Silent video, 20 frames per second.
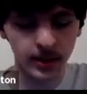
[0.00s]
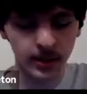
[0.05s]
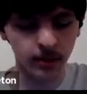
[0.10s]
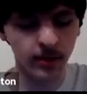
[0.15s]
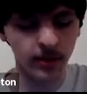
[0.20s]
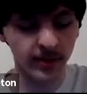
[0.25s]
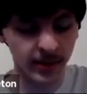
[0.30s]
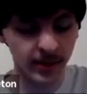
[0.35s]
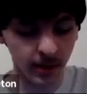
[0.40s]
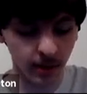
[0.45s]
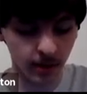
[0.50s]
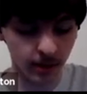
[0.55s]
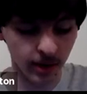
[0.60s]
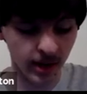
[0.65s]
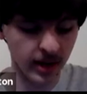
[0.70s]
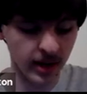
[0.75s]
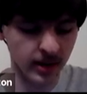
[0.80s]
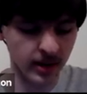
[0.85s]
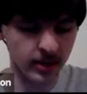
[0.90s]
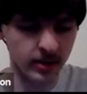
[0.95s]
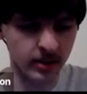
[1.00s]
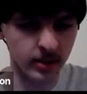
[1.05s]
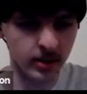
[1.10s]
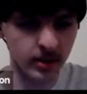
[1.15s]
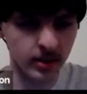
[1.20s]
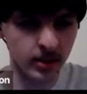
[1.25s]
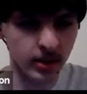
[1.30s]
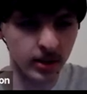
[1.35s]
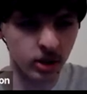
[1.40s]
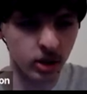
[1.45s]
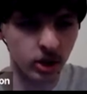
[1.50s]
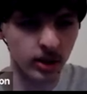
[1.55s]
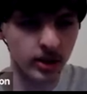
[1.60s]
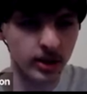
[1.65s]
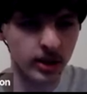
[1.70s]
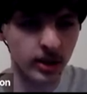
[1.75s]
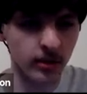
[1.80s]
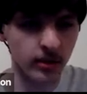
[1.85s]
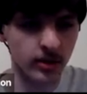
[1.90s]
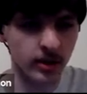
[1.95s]
So even though I had
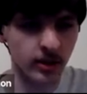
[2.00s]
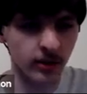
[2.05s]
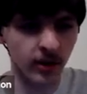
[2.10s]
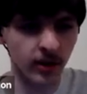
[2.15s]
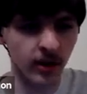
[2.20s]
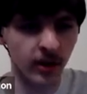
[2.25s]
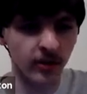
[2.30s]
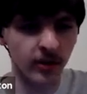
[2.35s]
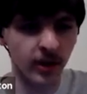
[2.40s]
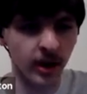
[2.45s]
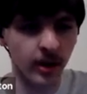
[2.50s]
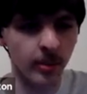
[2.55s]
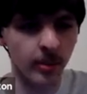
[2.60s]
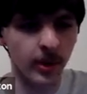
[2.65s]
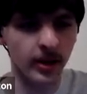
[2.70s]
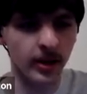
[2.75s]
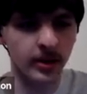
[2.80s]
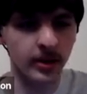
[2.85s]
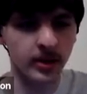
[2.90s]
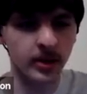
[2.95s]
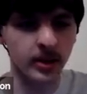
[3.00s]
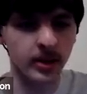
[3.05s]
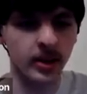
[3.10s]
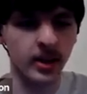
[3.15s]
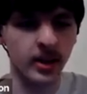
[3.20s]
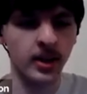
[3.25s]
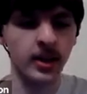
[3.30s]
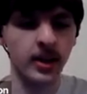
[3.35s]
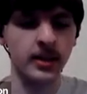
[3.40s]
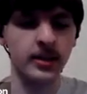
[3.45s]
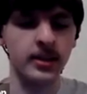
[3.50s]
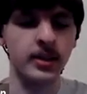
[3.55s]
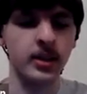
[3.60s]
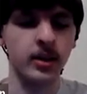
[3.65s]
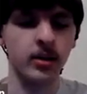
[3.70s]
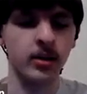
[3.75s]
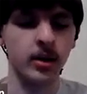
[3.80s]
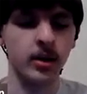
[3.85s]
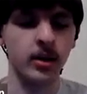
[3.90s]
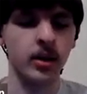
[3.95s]
just used the verify button, it's
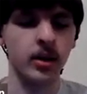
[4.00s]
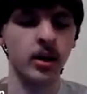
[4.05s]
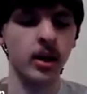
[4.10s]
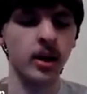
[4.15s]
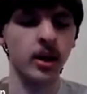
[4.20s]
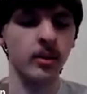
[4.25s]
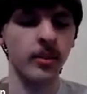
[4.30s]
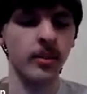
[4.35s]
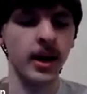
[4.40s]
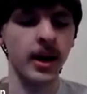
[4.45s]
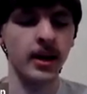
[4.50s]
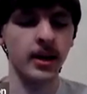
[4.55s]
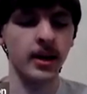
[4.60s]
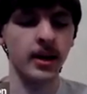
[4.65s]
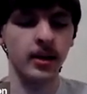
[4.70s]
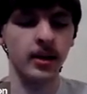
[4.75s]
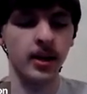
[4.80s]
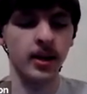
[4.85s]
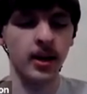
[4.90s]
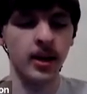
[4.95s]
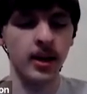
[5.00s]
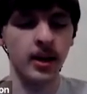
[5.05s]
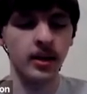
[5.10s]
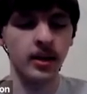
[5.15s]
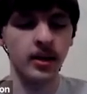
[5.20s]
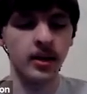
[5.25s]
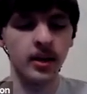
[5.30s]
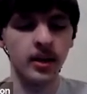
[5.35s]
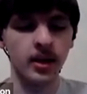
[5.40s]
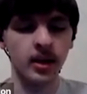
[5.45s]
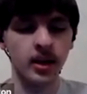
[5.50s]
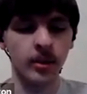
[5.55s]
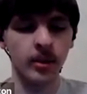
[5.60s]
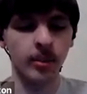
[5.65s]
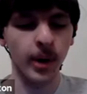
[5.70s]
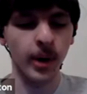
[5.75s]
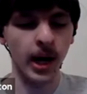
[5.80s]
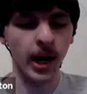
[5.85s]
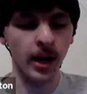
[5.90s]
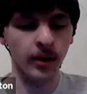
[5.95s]
still going to automatically
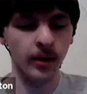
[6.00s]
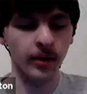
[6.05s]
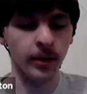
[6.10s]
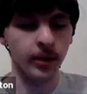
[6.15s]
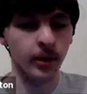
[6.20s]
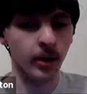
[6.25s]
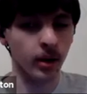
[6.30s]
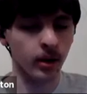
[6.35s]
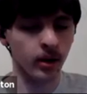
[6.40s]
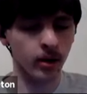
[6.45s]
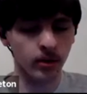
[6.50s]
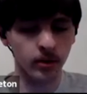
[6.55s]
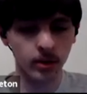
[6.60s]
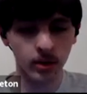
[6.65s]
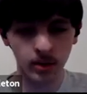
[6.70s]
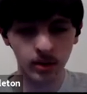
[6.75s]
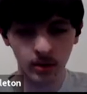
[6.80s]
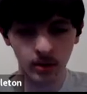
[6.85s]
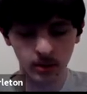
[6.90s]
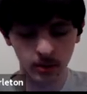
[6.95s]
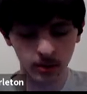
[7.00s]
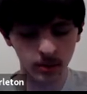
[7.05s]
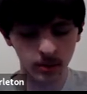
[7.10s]
compile the code.